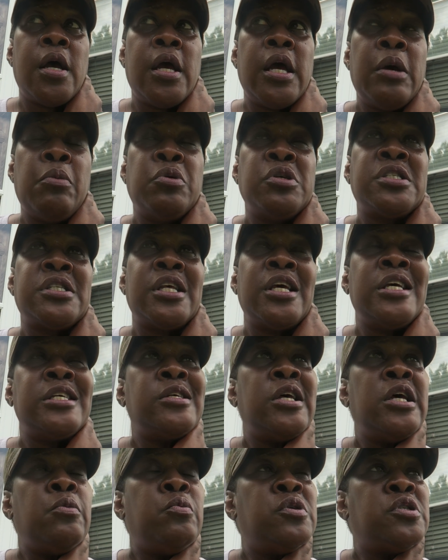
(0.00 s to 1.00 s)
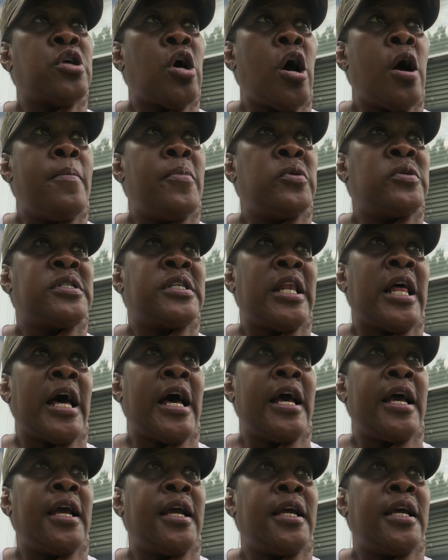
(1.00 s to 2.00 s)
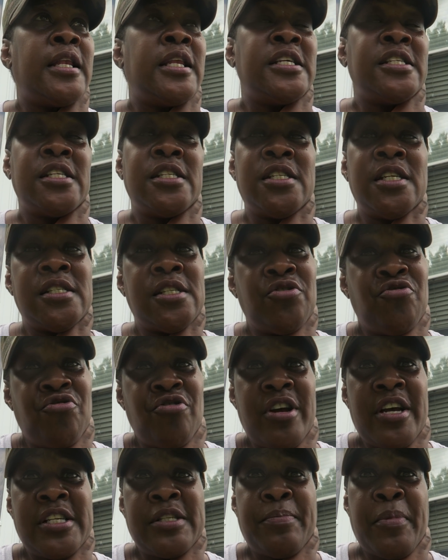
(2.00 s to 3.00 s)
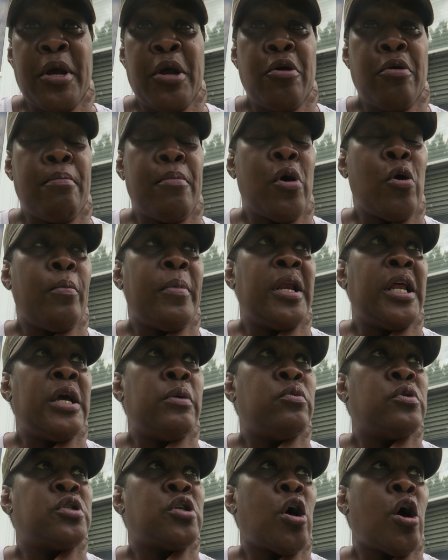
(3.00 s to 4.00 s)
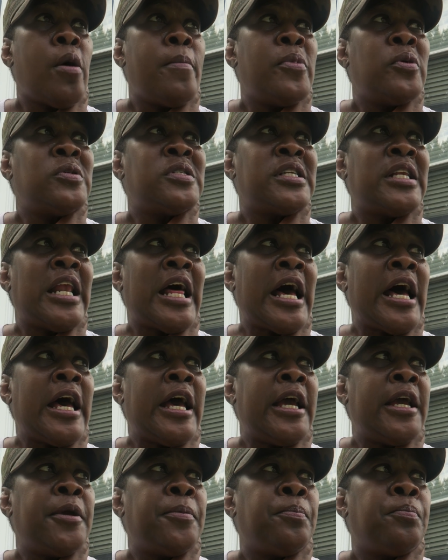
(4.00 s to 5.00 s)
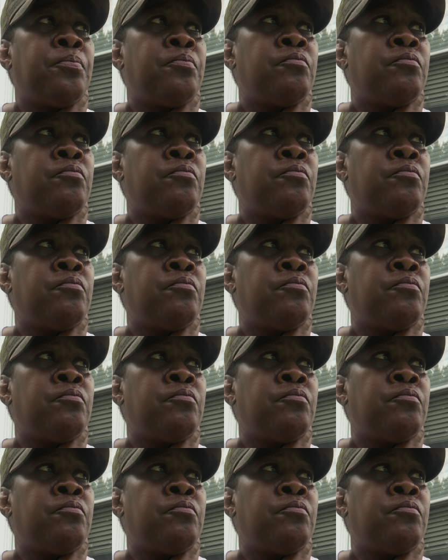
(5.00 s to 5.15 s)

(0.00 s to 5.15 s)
It was almost like, and this is just a transparent moment, it was almost like